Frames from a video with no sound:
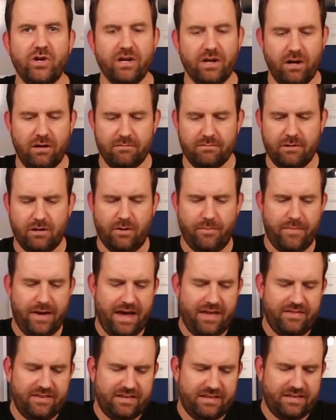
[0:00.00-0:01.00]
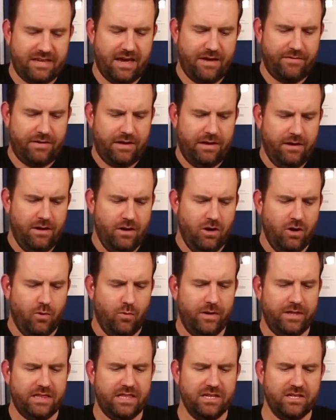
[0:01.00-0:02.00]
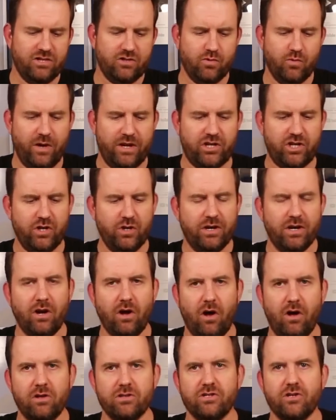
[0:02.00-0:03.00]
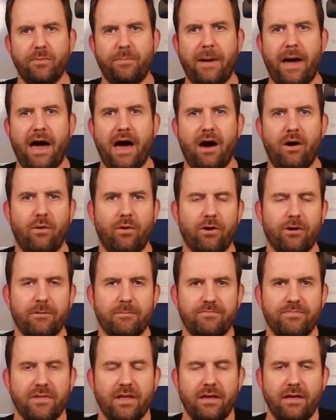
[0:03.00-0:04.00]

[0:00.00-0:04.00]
you can, oh man, this is heavy. With this switch, you can also power